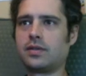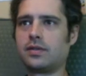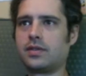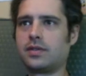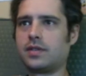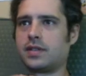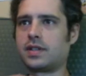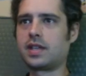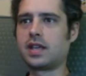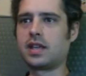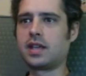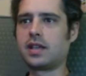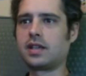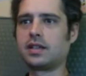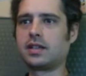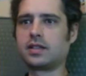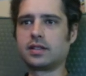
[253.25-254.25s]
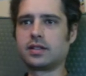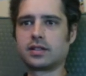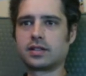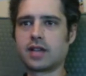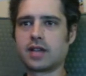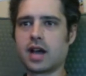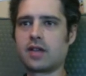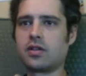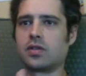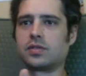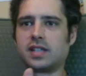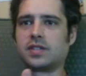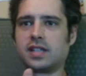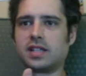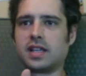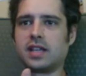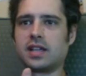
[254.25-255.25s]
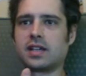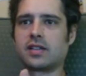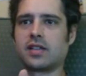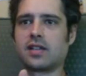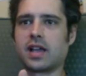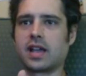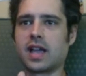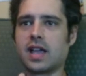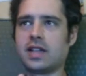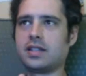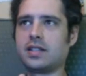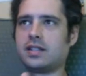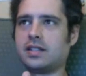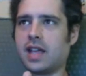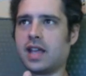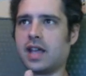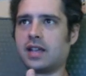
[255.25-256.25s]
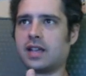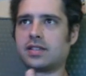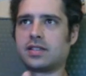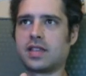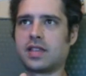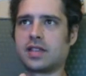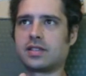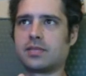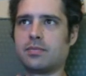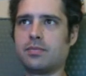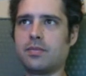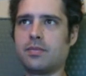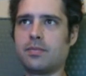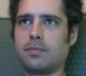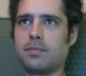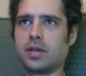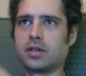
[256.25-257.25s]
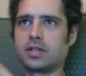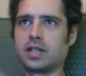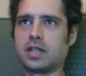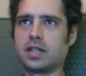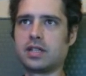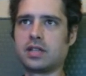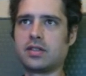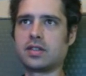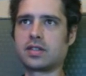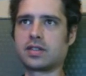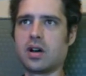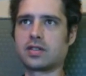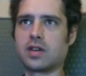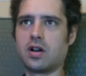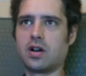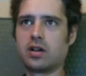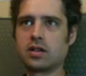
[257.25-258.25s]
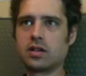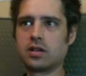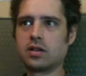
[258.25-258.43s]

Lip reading: seeing like a hidden dance that's built into this song.